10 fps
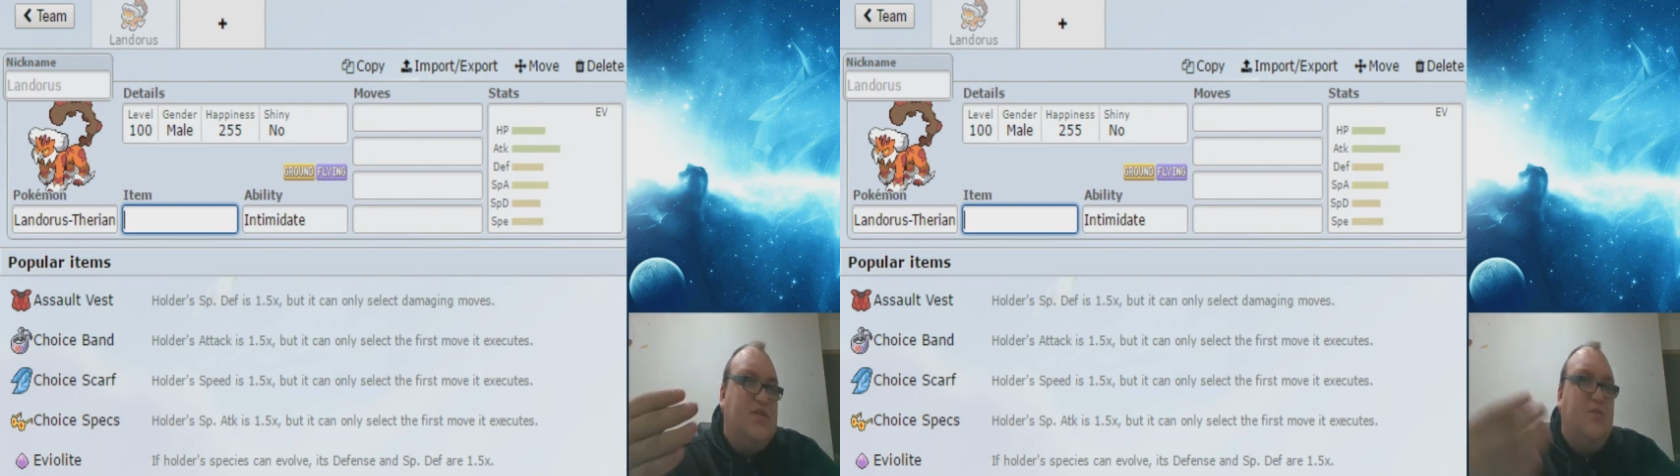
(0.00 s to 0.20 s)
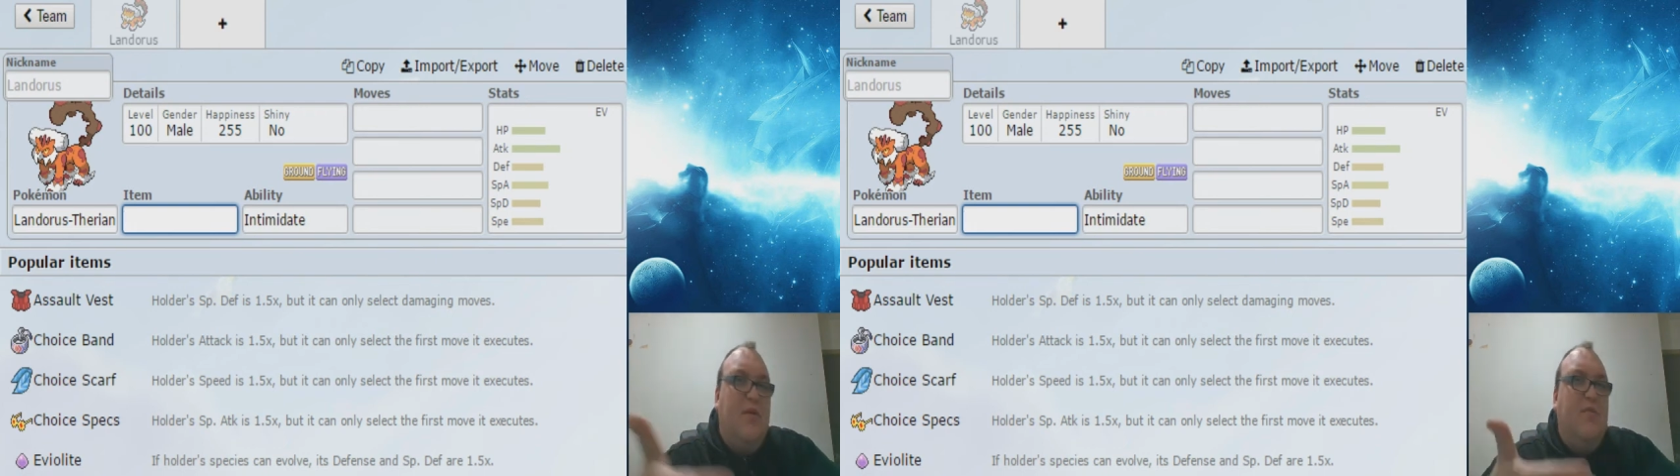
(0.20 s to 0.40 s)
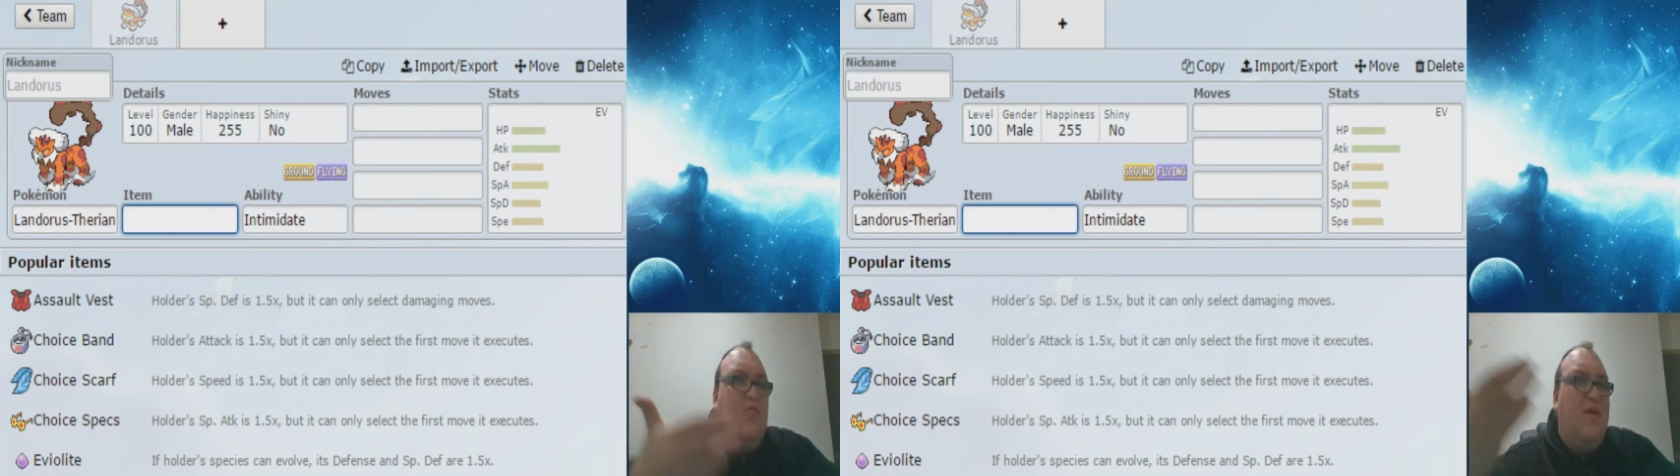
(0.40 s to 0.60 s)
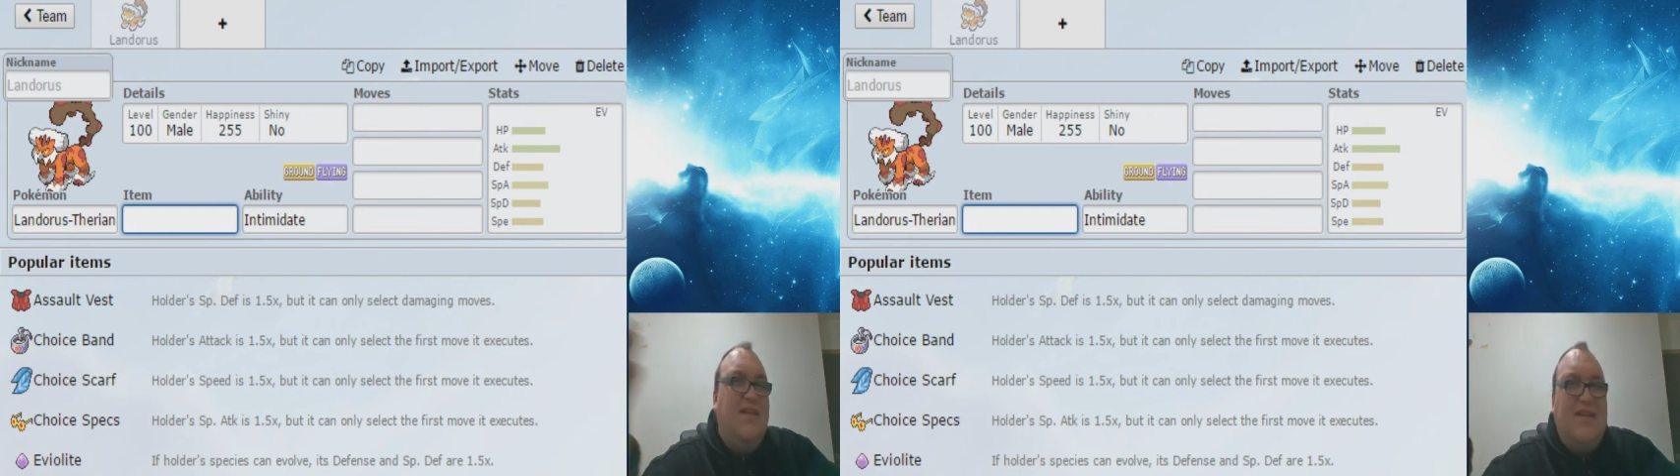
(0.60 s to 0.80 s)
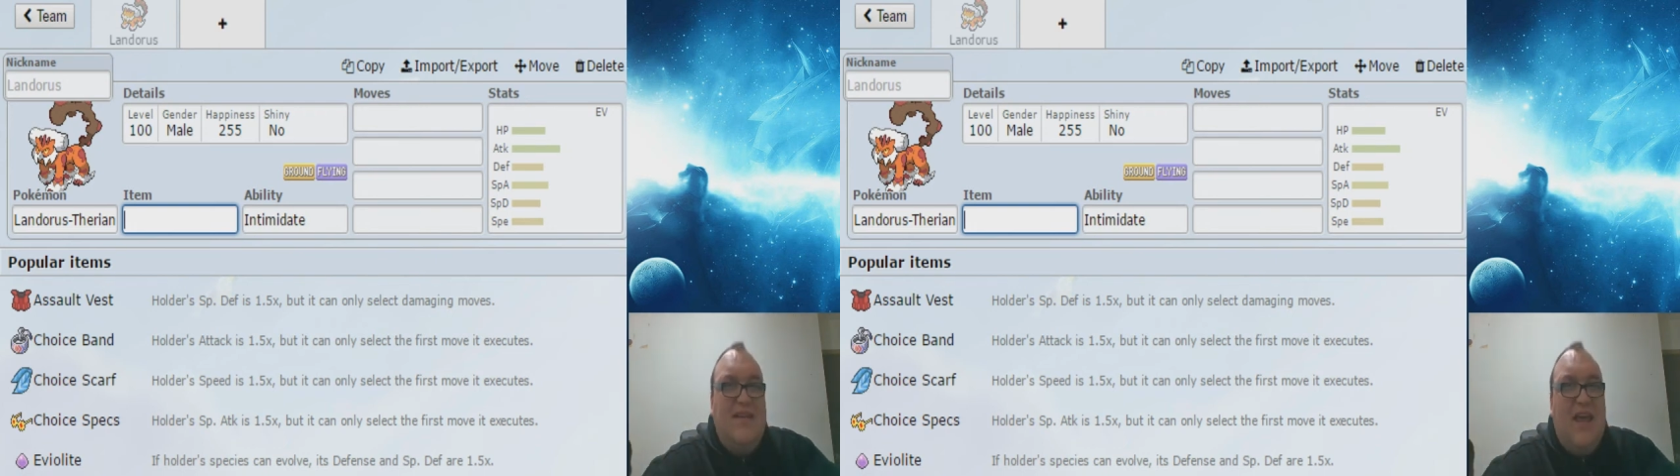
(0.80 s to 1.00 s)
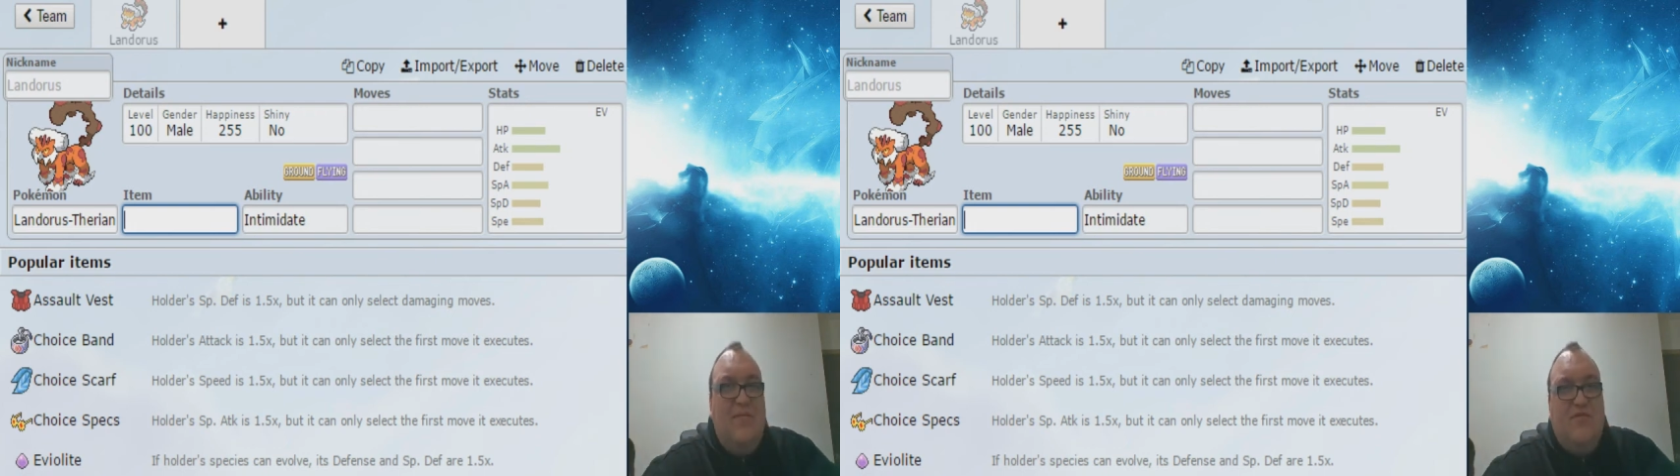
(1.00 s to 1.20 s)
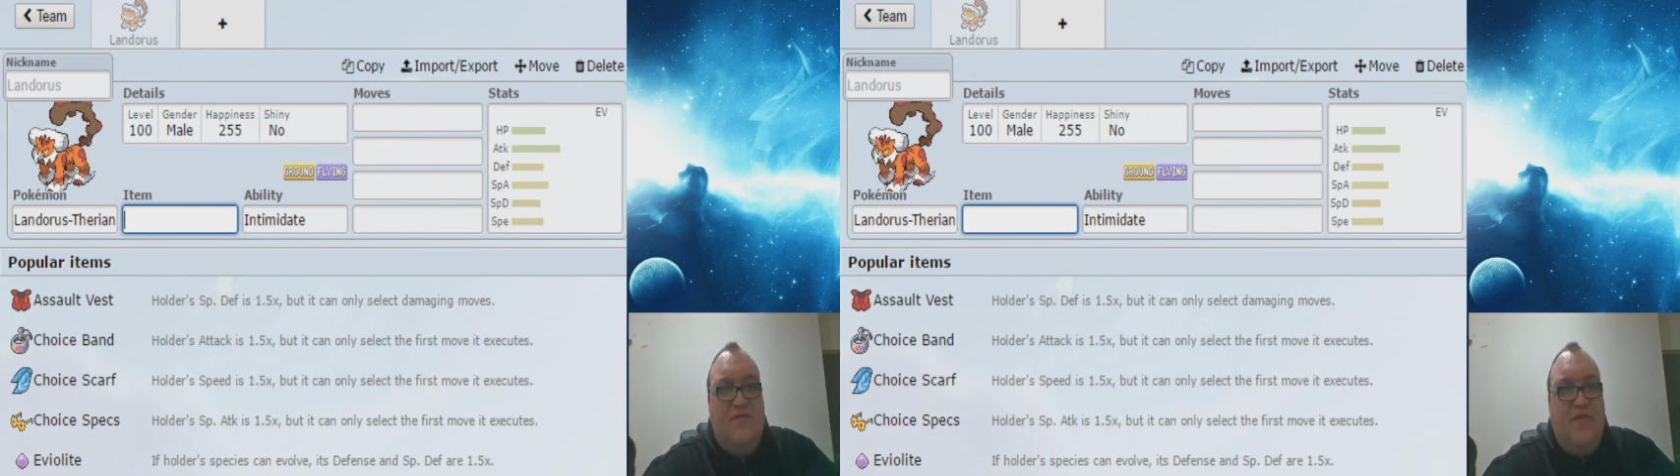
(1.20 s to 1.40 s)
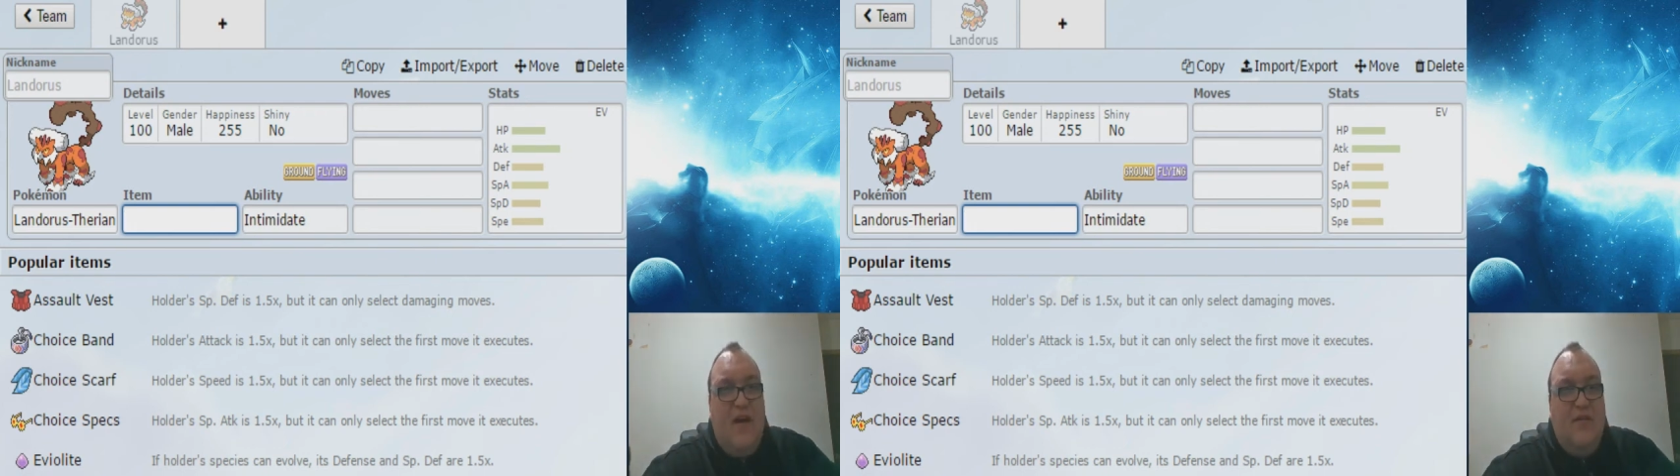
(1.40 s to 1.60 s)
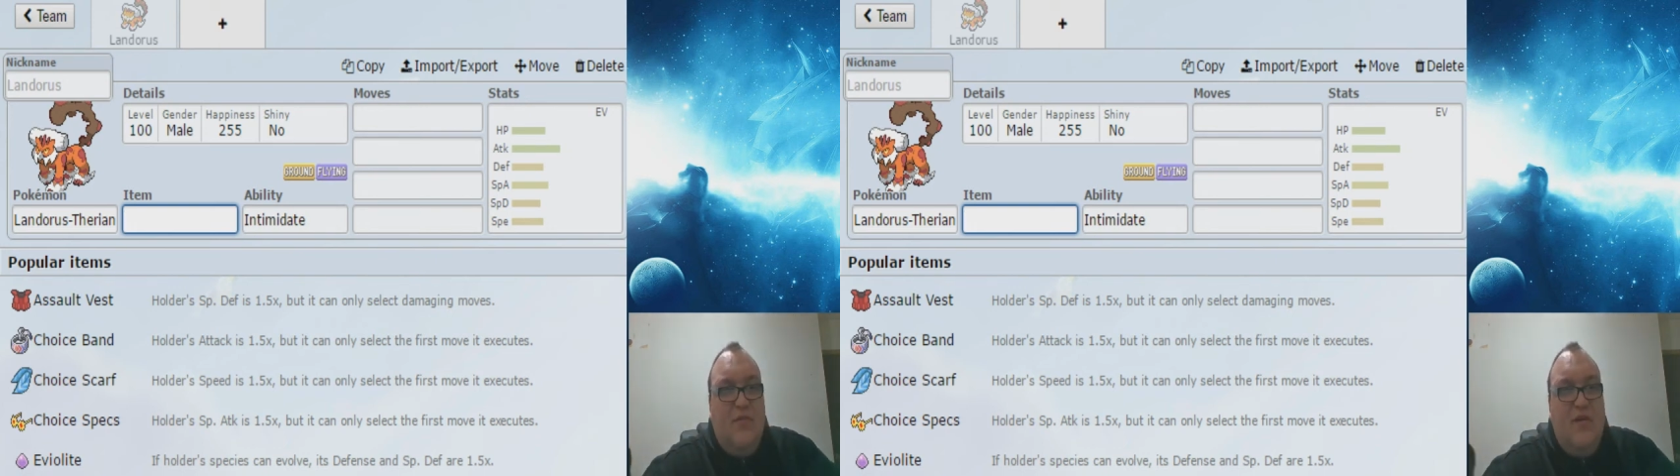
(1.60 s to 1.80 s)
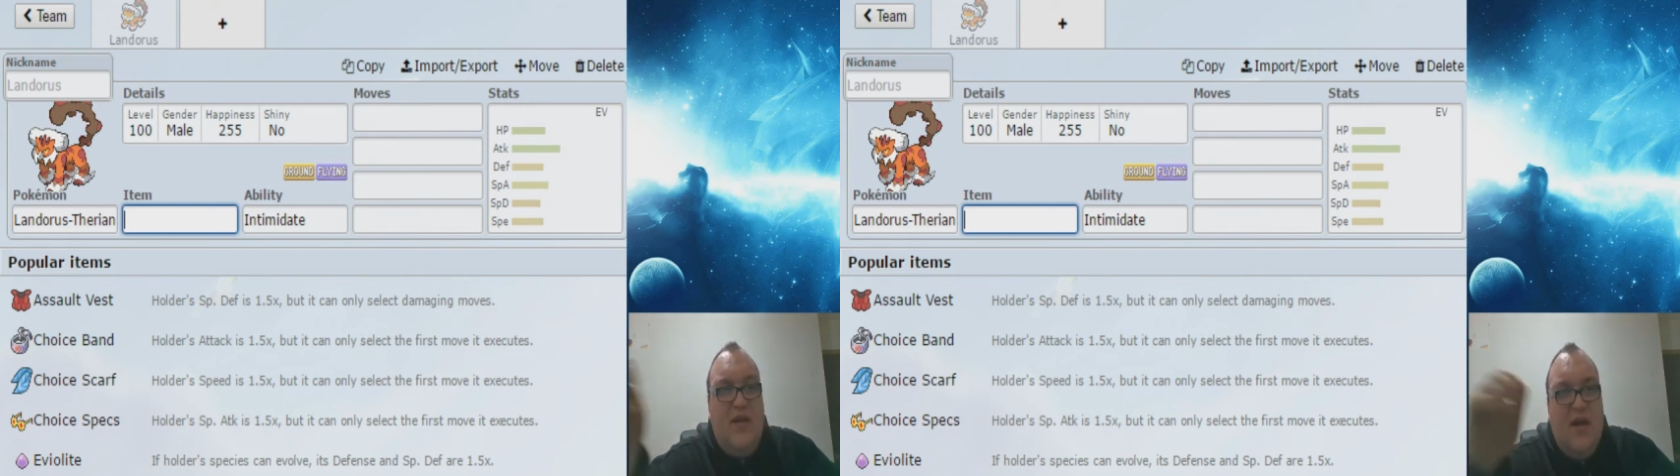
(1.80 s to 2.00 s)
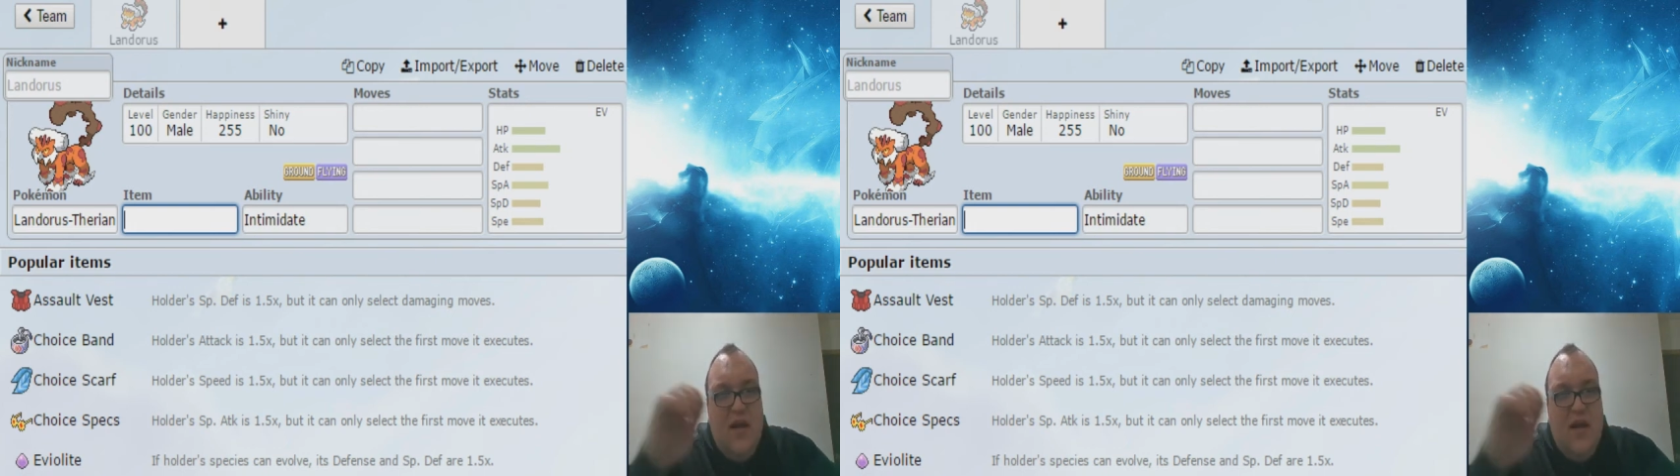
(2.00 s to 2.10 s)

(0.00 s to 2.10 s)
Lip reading: so maybe 1 in 10 games you'll find one.